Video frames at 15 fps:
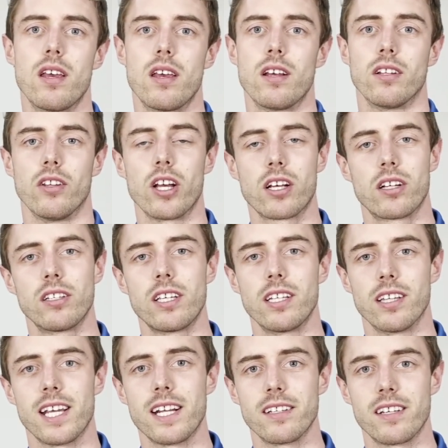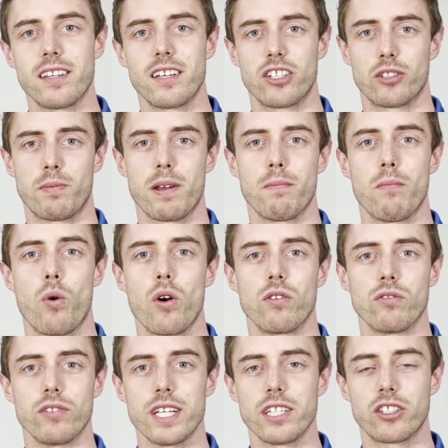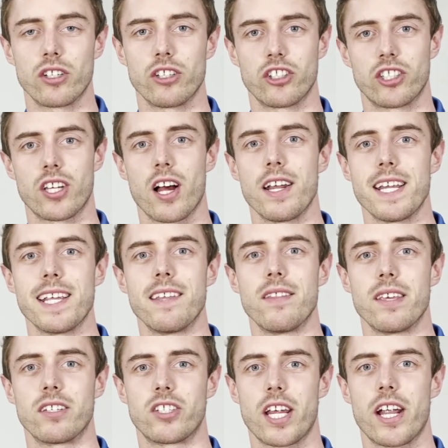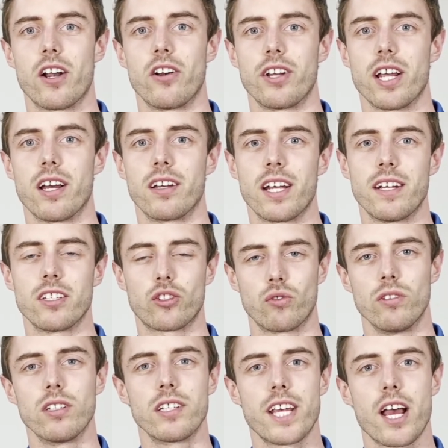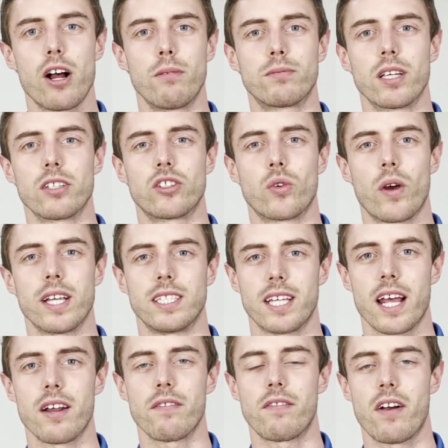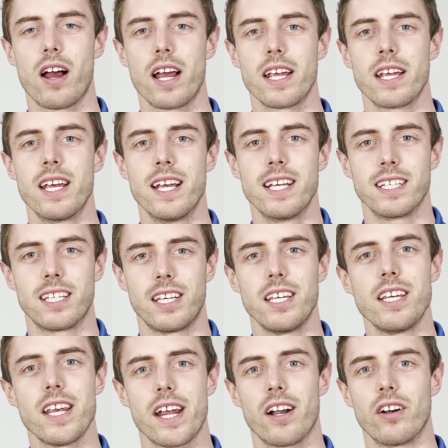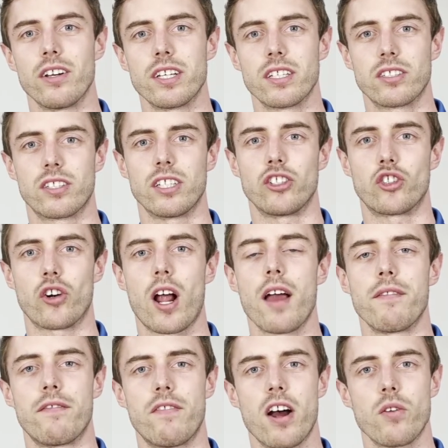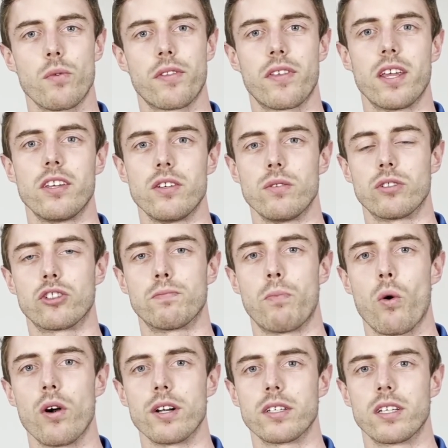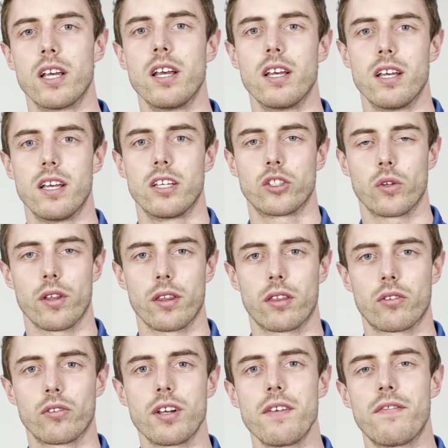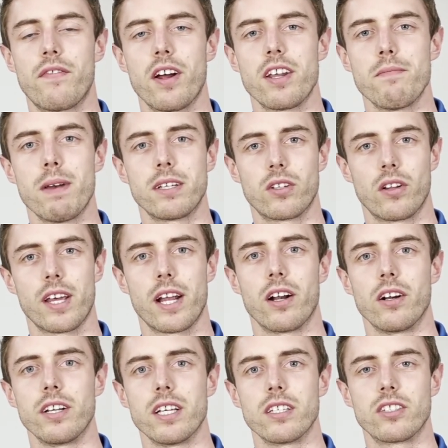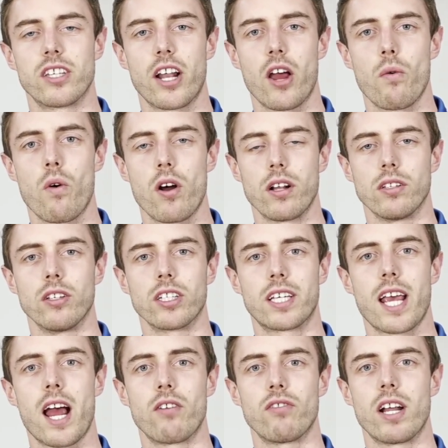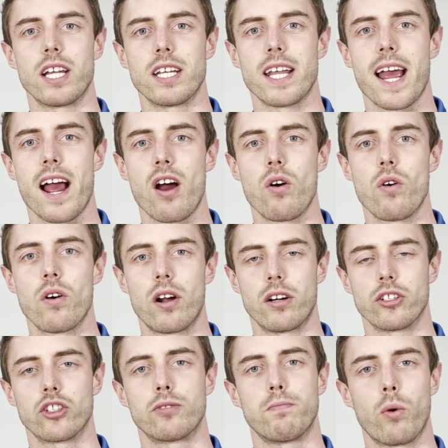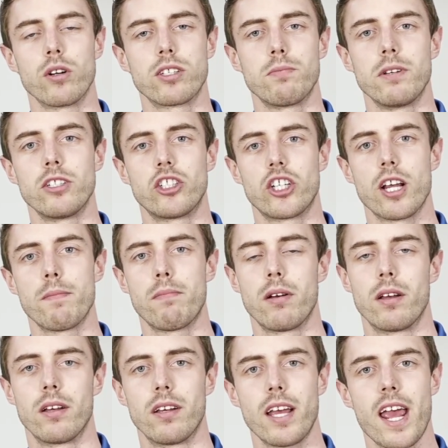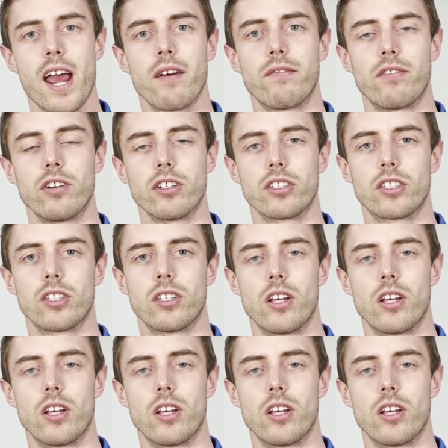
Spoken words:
Luckily, lately, there's been more research done in this area, and it's really helped us to identify key areas that drive fun within youth sport. So the three fundamental areas that I want to look at right now are sportsmanship, effort,